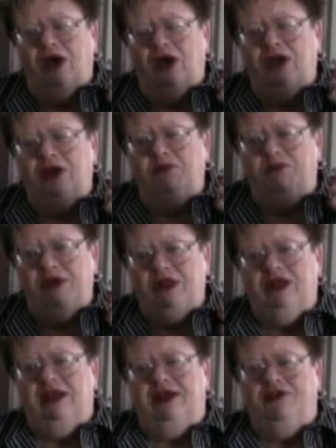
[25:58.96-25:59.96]
an
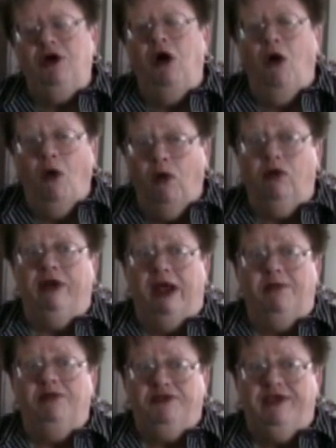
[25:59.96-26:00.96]
ability to hold
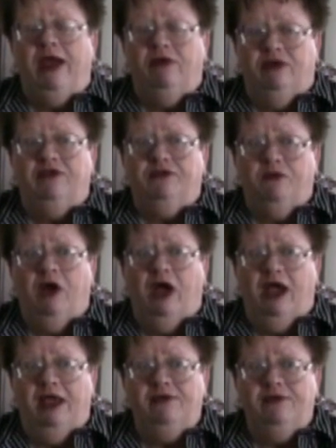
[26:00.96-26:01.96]
up
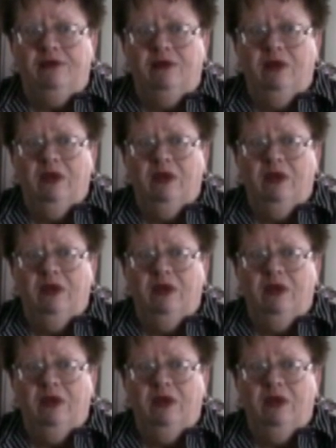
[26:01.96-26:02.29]
soundness-wise,